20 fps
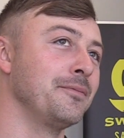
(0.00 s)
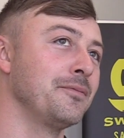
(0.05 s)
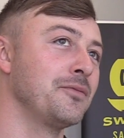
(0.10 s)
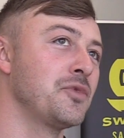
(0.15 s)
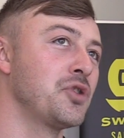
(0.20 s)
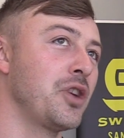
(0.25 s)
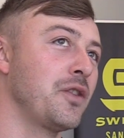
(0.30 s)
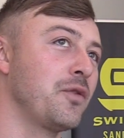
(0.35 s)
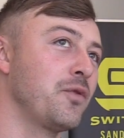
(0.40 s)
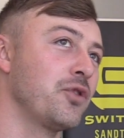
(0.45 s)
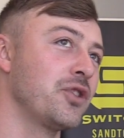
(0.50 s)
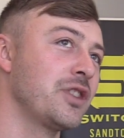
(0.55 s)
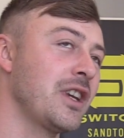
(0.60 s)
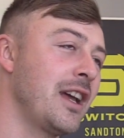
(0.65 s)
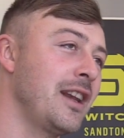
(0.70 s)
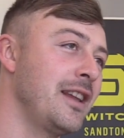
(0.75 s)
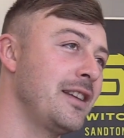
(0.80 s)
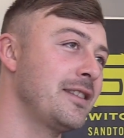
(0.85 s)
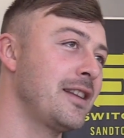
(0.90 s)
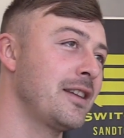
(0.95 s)
So if
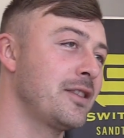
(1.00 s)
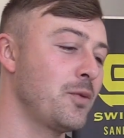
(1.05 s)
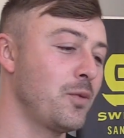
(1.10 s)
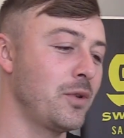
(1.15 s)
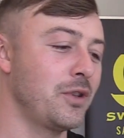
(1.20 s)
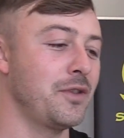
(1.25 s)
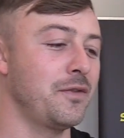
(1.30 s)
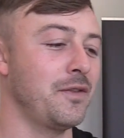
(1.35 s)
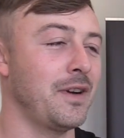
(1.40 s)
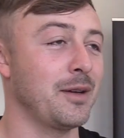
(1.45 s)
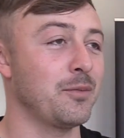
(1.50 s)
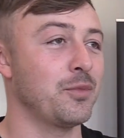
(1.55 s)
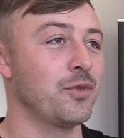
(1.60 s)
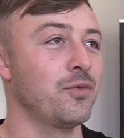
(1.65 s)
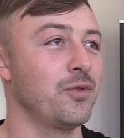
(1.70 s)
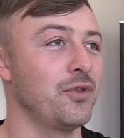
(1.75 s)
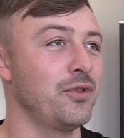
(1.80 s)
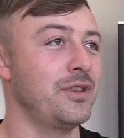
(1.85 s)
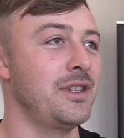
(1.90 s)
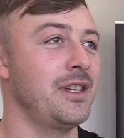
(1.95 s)
Rosales doesn't want to fight
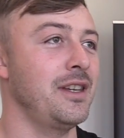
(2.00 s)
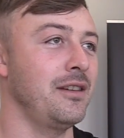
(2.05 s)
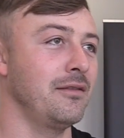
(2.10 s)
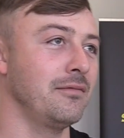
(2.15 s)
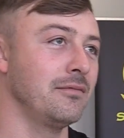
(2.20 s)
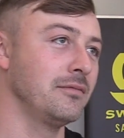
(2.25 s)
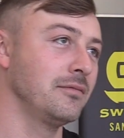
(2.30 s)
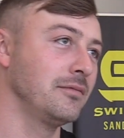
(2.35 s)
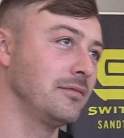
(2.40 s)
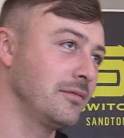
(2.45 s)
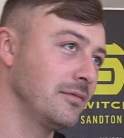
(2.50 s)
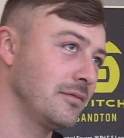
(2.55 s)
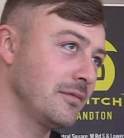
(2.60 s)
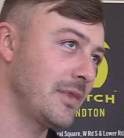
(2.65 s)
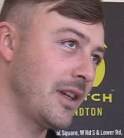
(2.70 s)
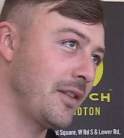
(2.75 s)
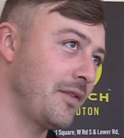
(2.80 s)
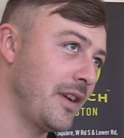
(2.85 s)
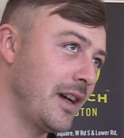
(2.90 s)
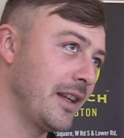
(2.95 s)
Maruti,
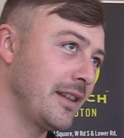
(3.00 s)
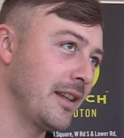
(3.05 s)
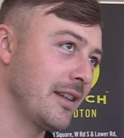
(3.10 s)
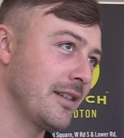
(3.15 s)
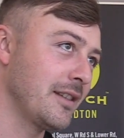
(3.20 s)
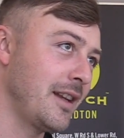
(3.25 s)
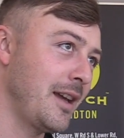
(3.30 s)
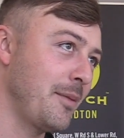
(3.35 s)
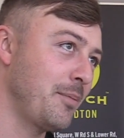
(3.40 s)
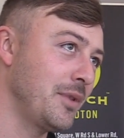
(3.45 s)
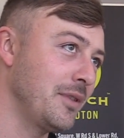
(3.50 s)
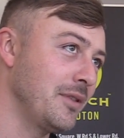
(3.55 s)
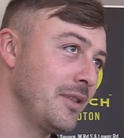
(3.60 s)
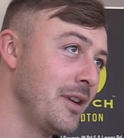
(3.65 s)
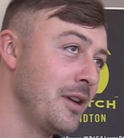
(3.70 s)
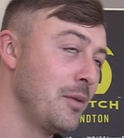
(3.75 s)
that fight doesn't happen.